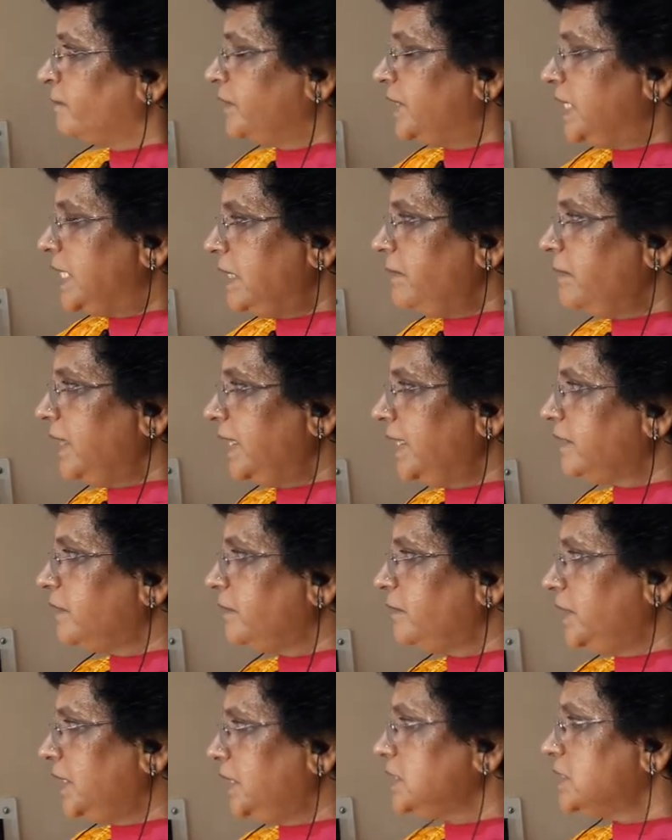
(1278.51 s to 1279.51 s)
Demate
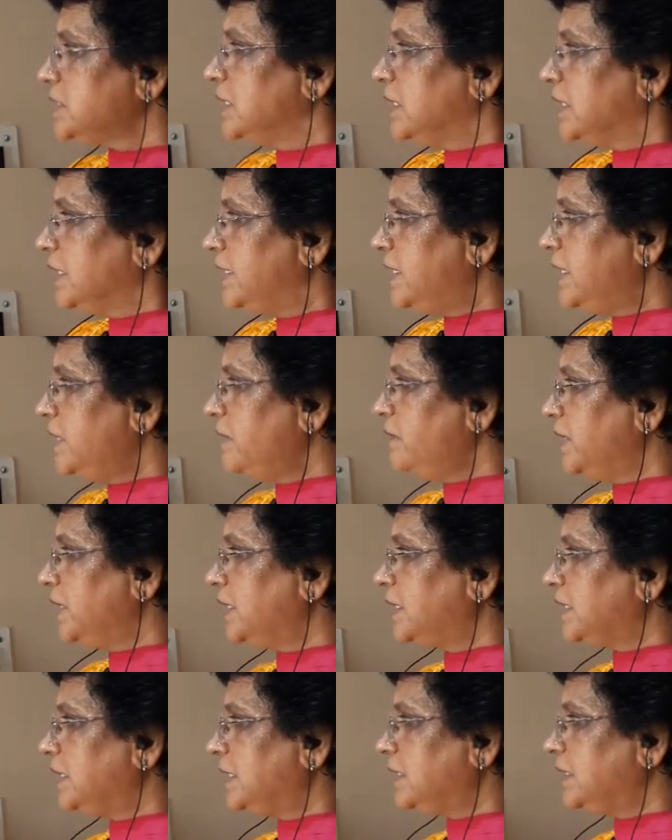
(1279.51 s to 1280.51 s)
means
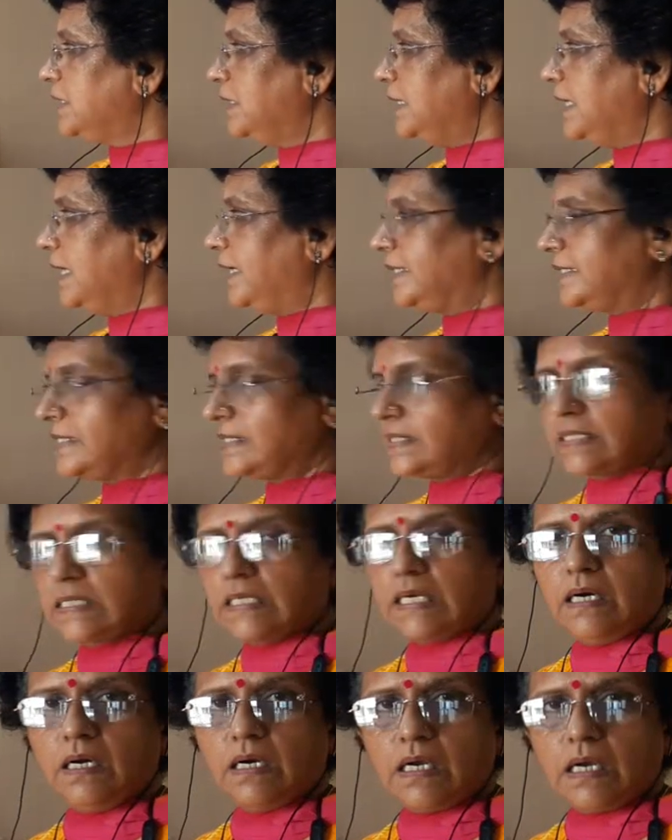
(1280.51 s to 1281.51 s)
dematerialized
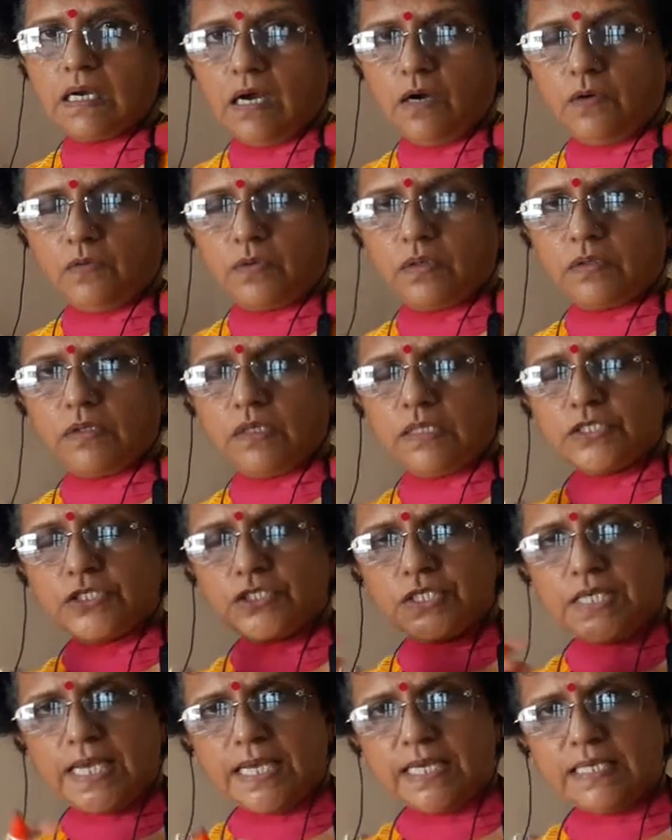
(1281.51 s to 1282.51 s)
account. The
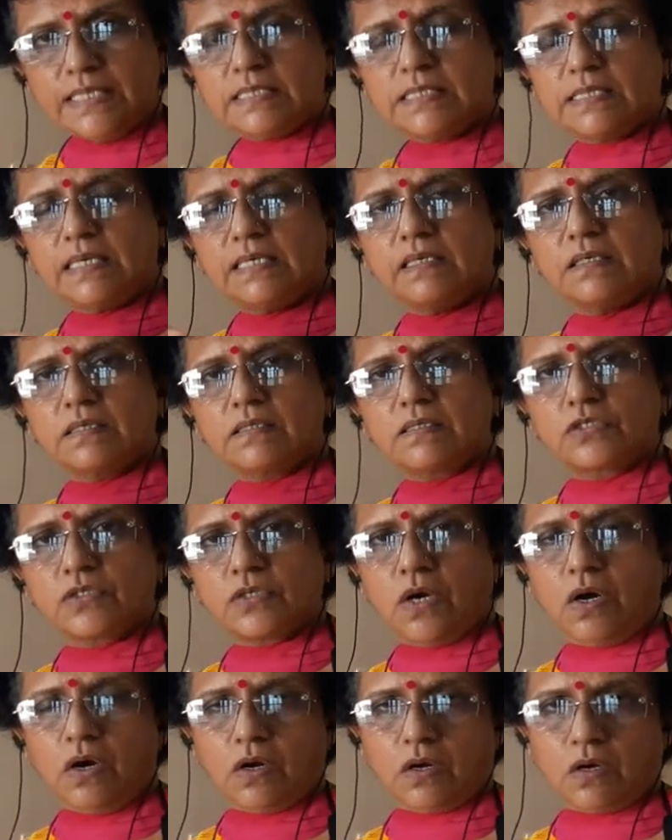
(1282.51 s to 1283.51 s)
shares and the
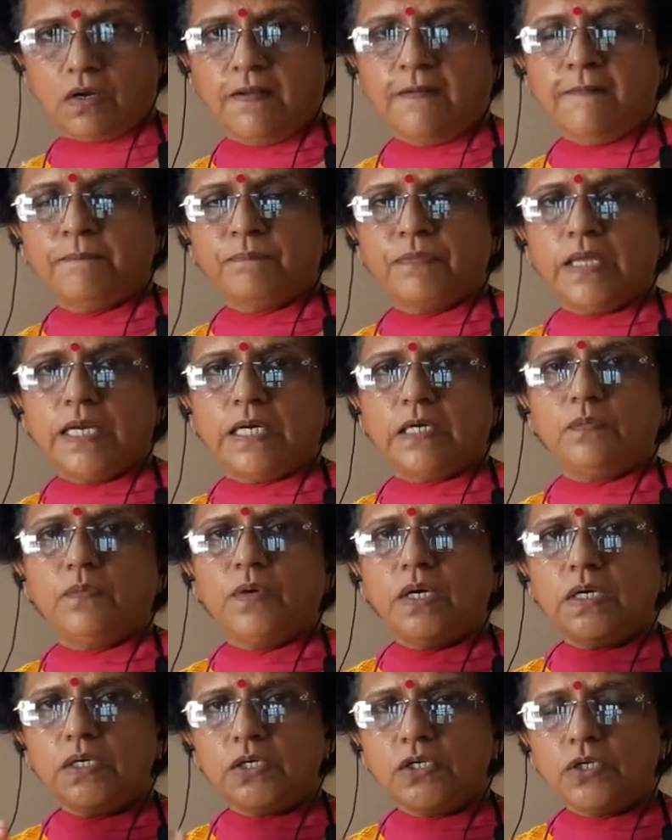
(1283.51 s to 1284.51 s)
stock that
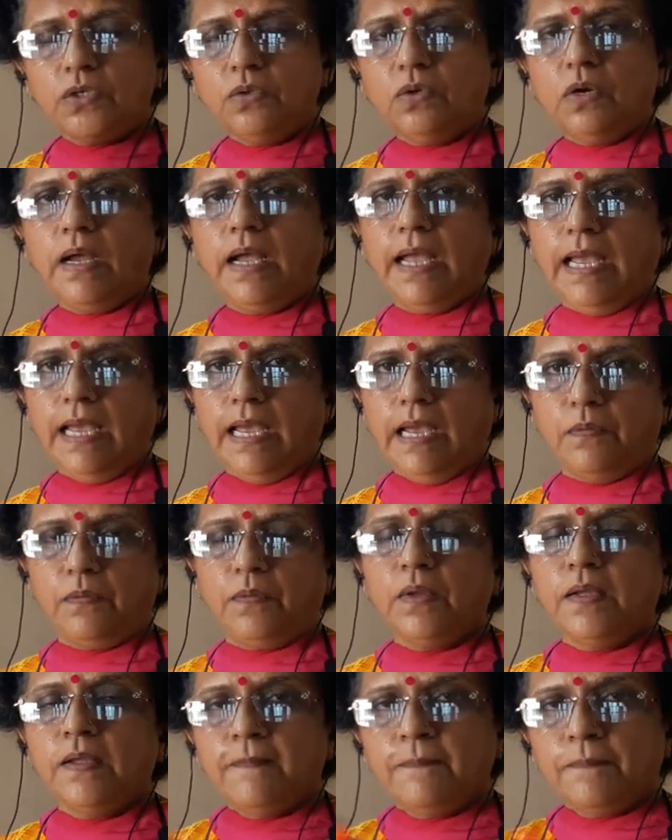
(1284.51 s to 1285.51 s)
what you have
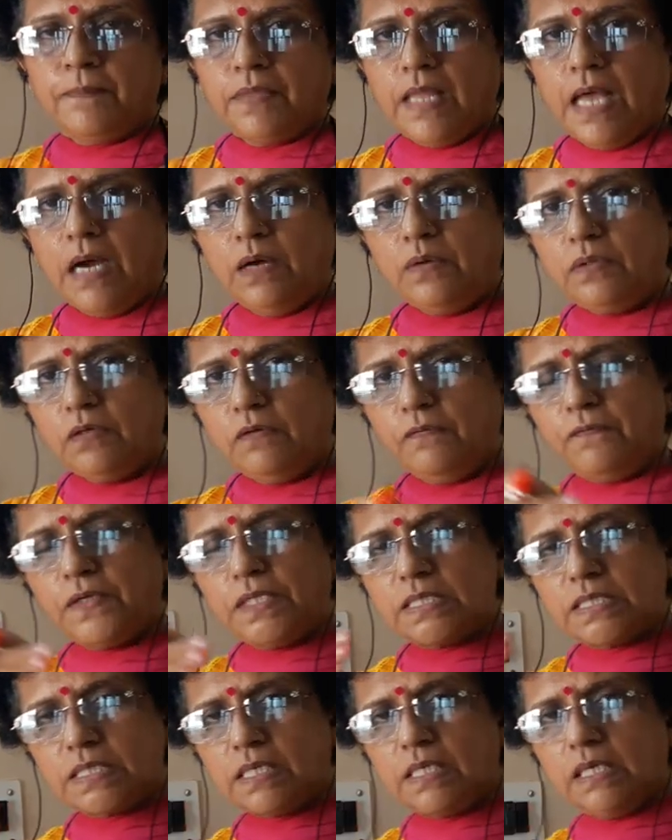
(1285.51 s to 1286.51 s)
now the
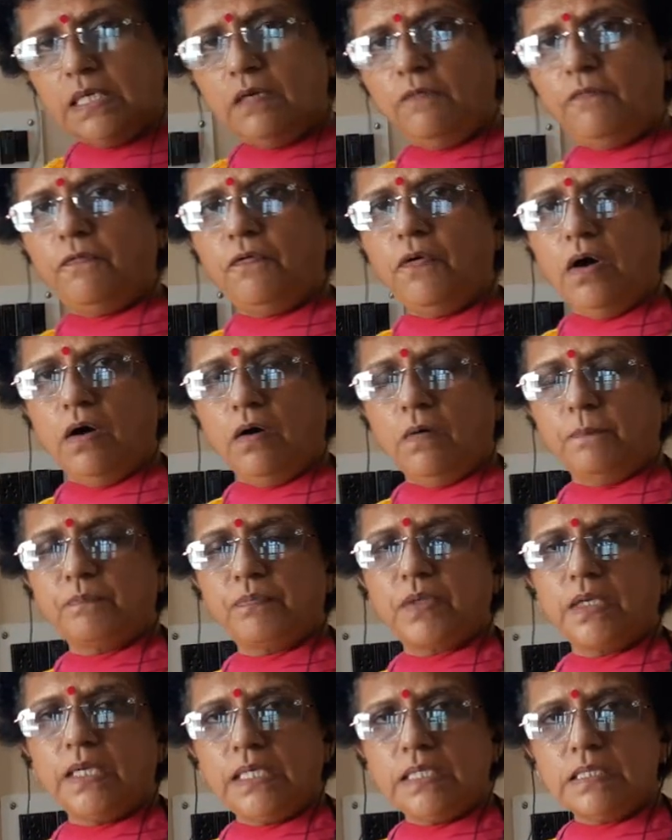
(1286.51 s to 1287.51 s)
physical form
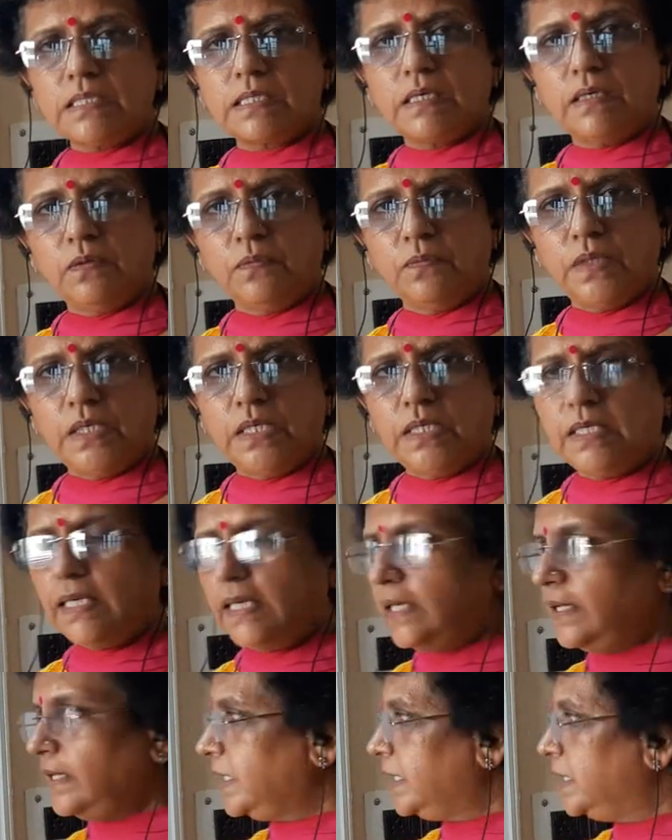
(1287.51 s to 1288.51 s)
is
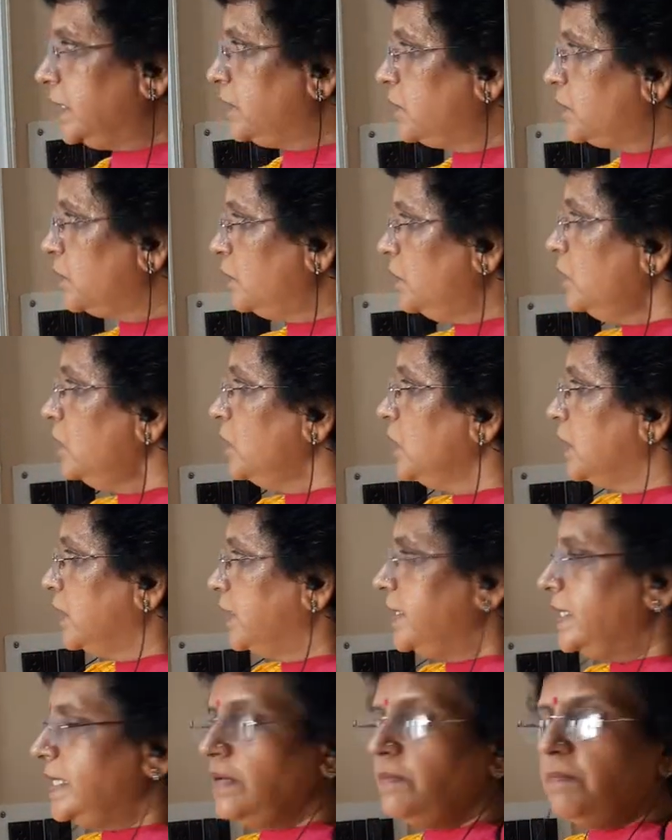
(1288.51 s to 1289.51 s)
converted into
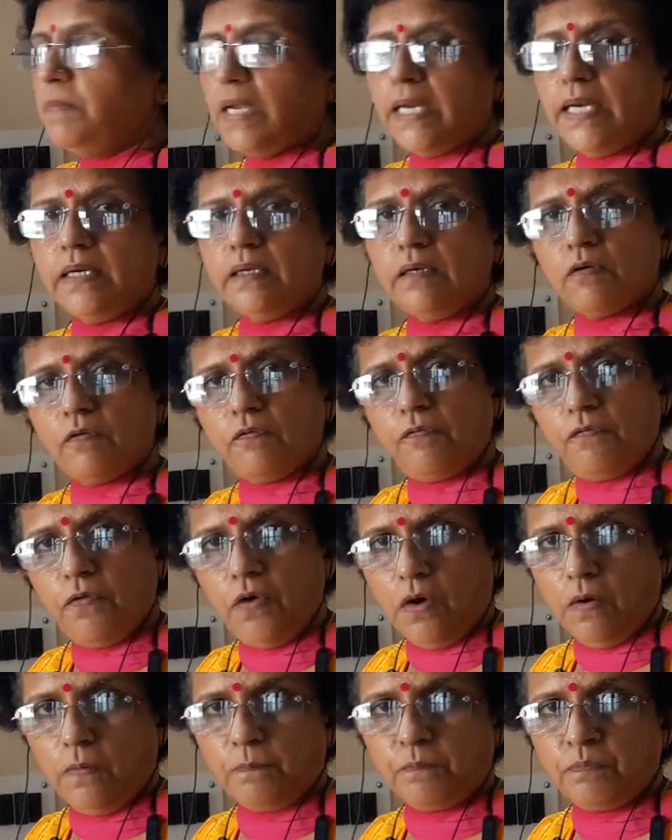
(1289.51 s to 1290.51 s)
Demate
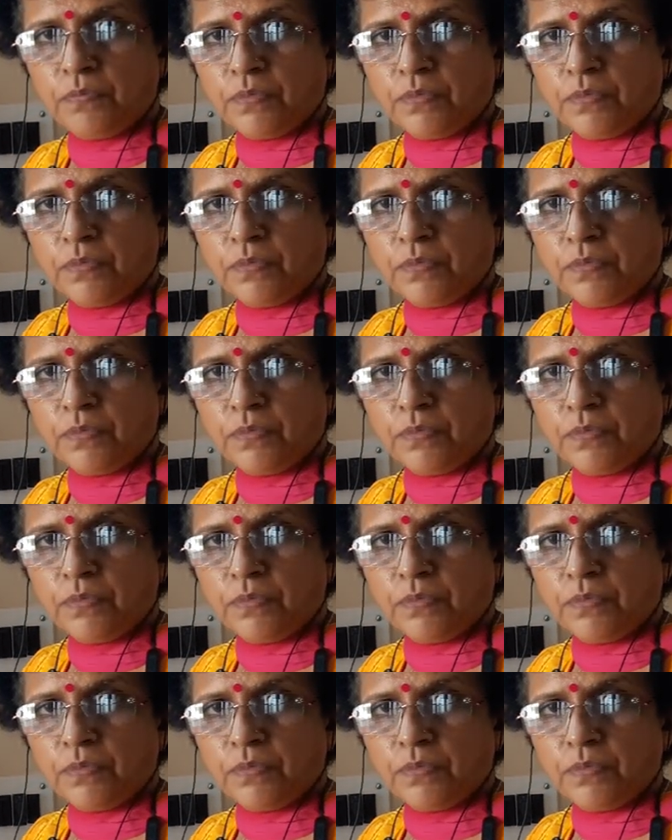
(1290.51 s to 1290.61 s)
form.